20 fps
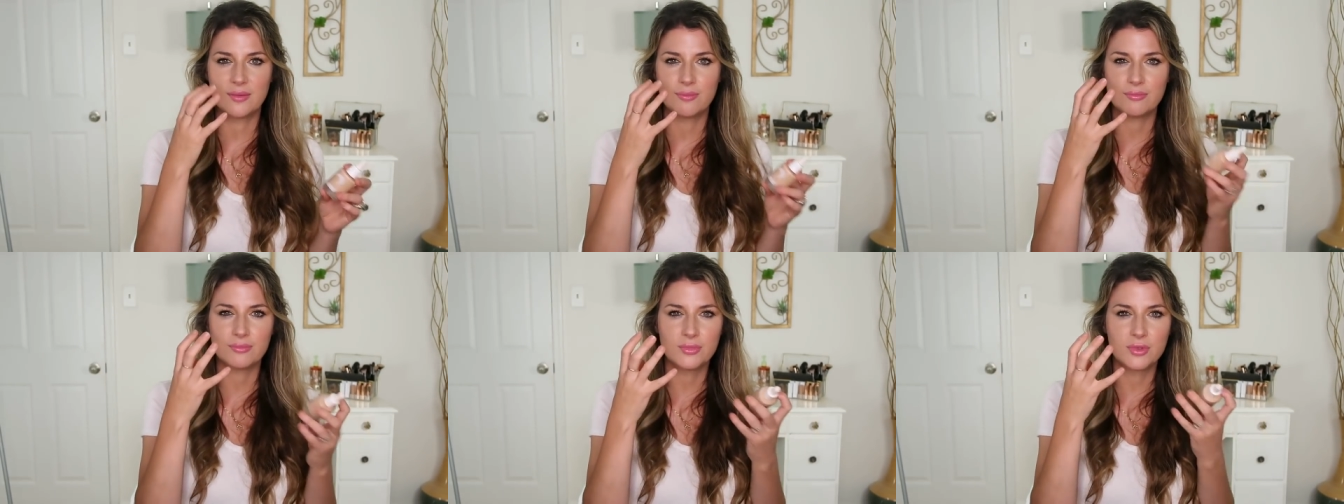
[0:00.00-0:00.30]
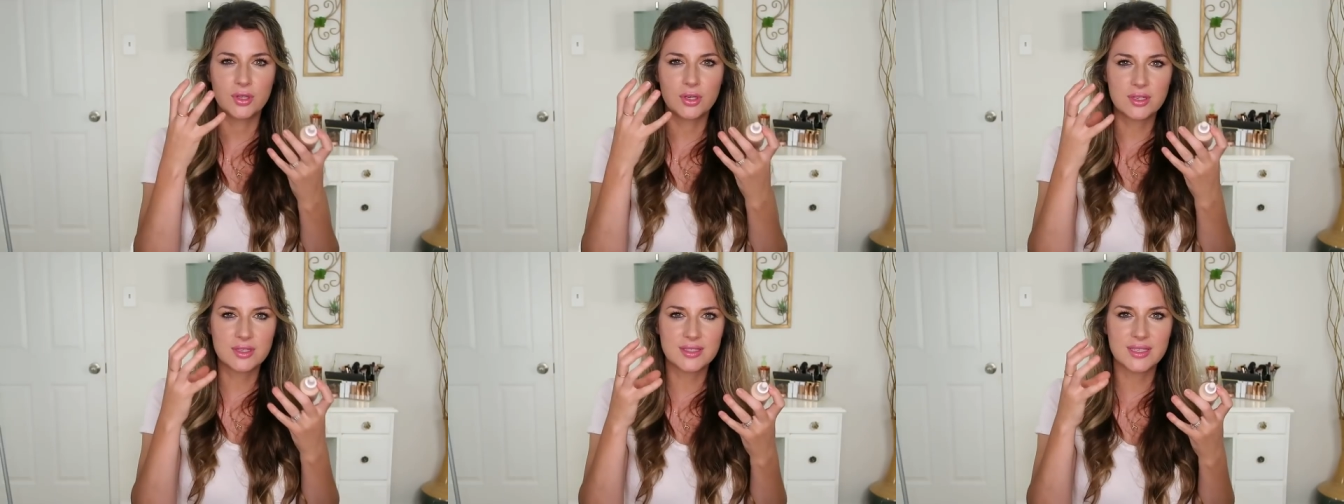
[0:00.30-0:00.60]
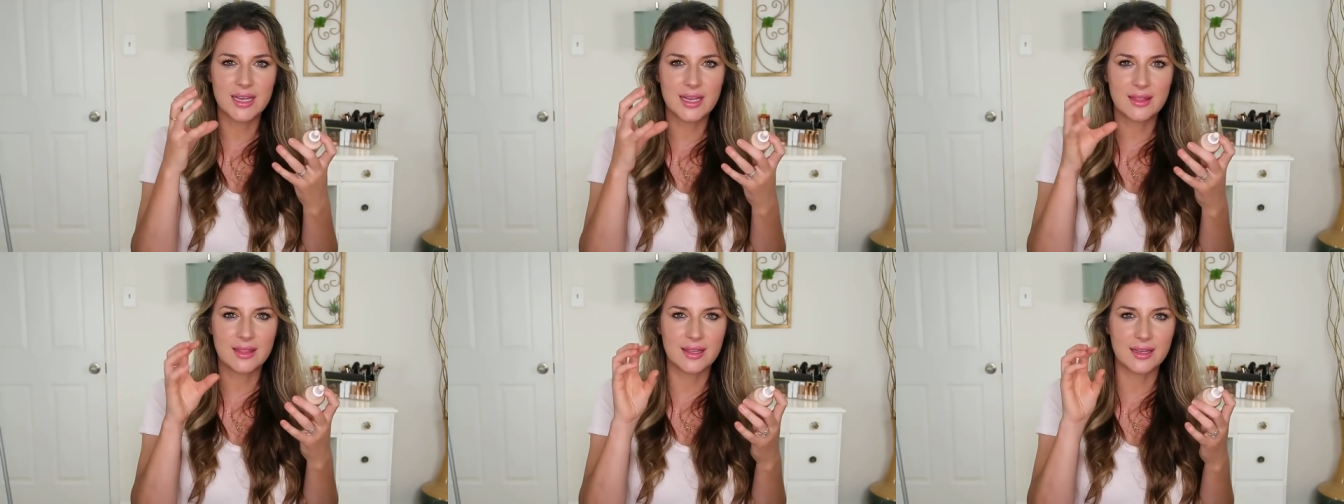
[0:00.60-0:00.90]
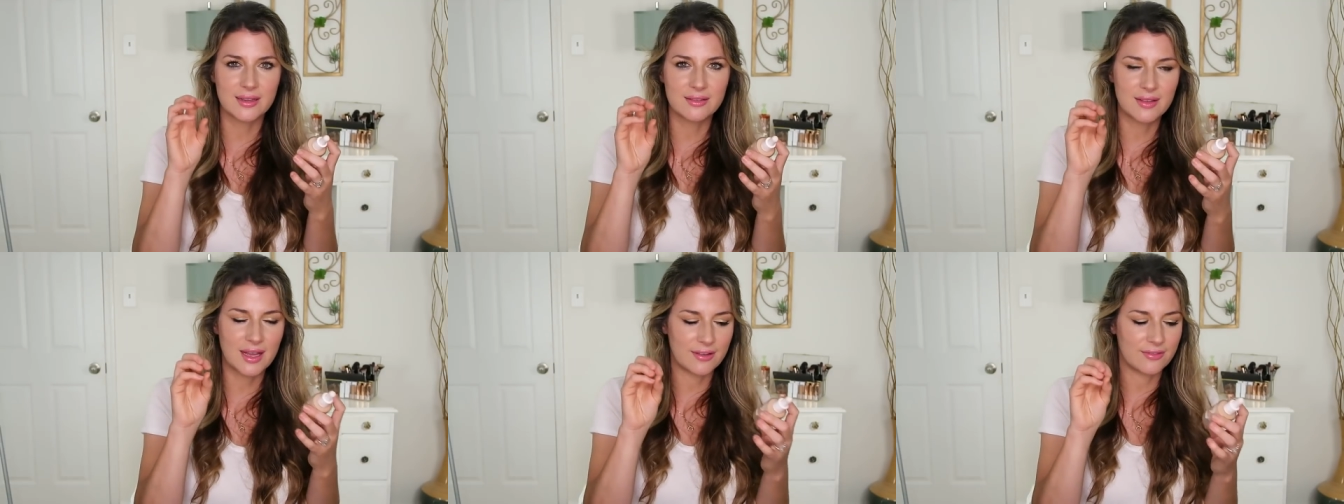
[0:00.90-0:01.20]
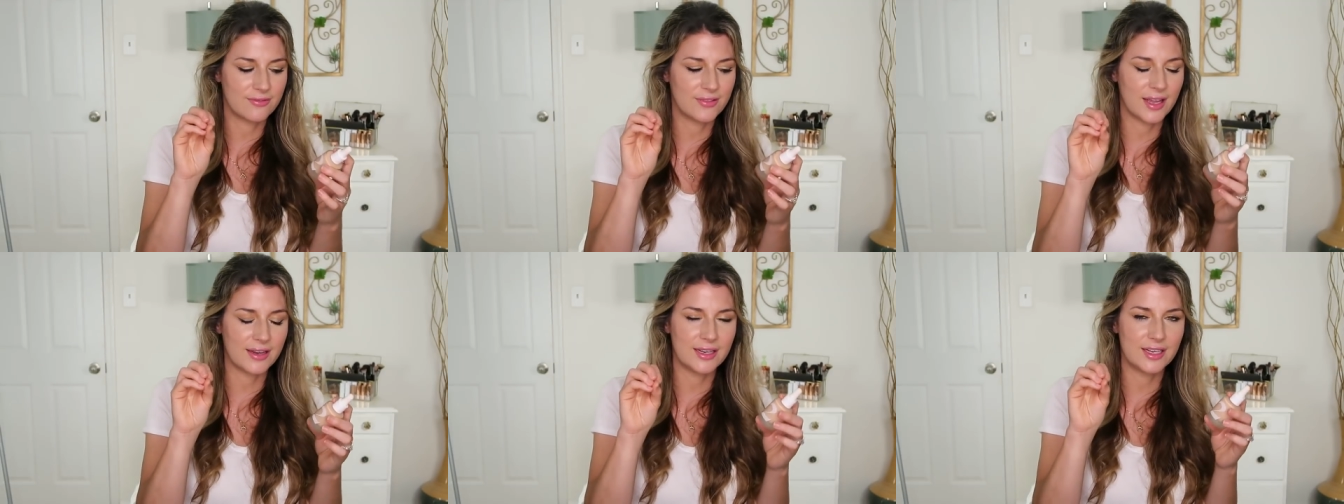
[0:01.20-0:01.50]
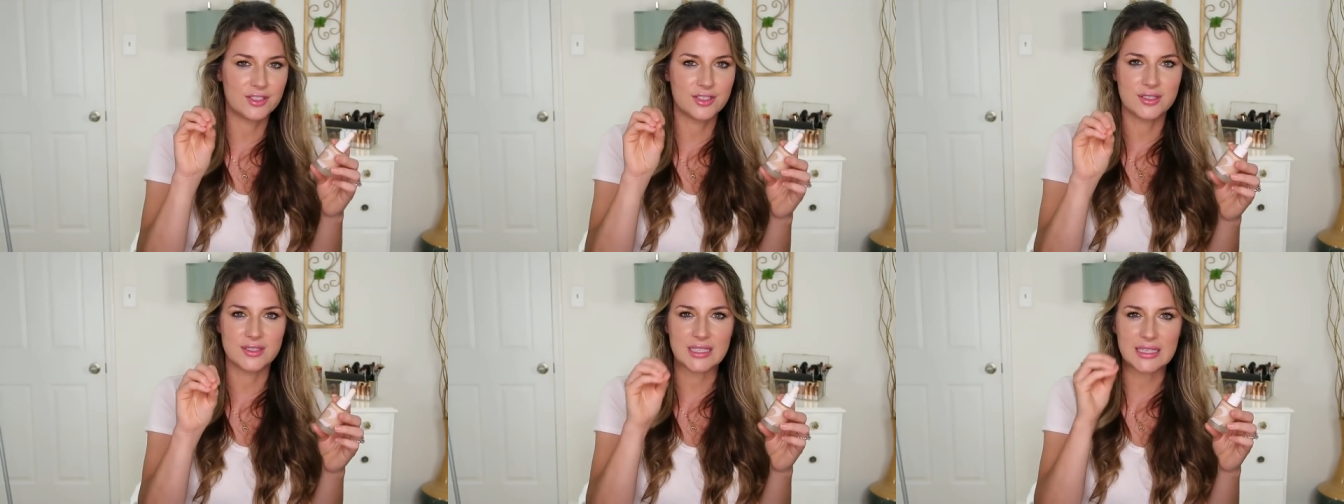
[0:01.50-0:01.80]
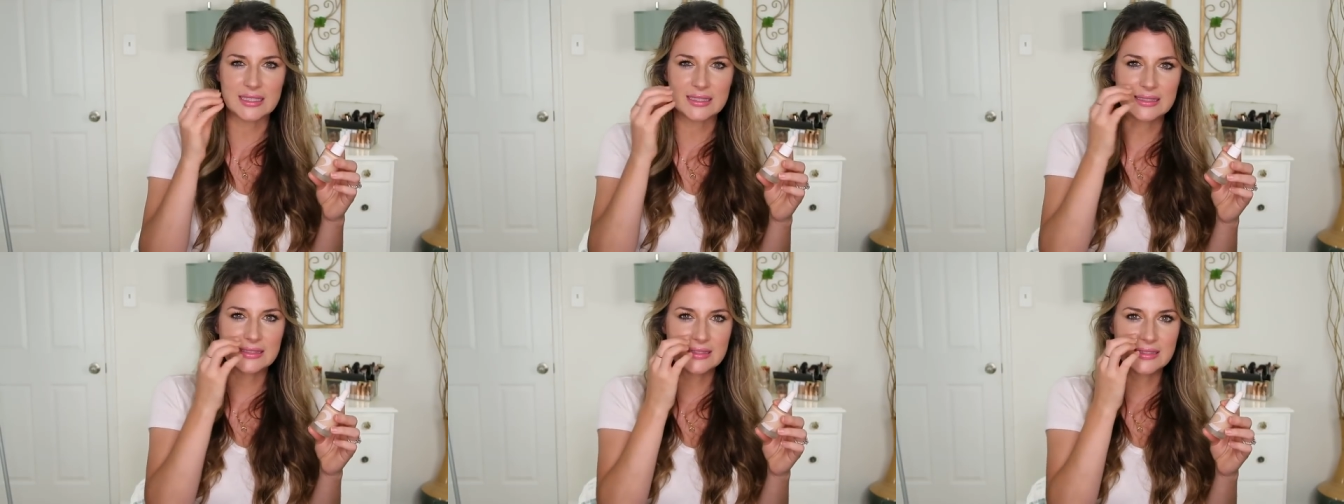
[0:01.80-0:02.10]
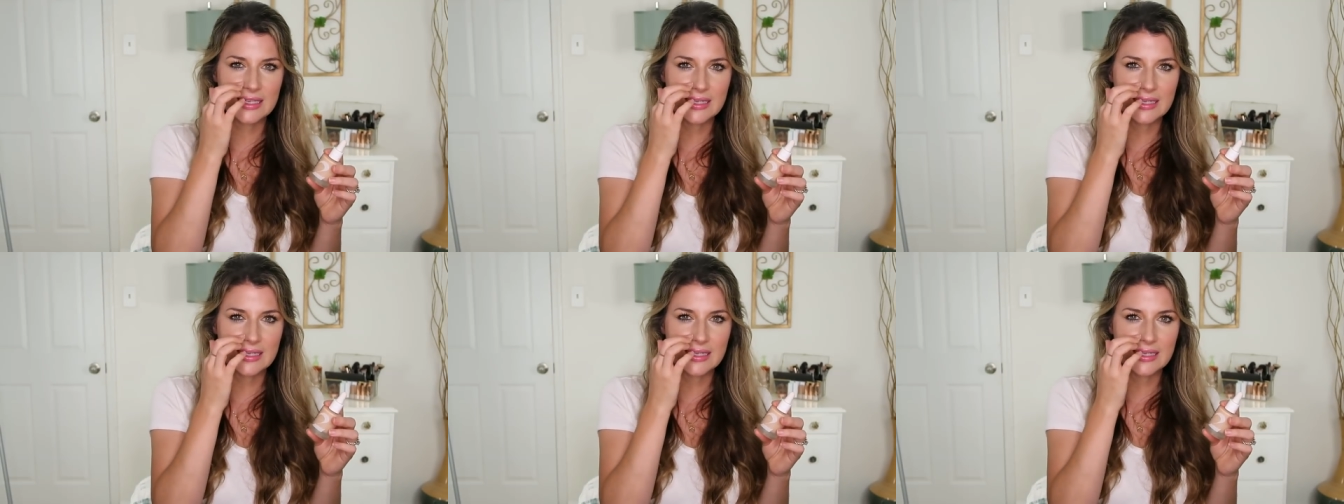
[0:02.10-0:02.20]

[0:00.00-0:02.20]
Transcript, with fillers: It looks like the foundation's like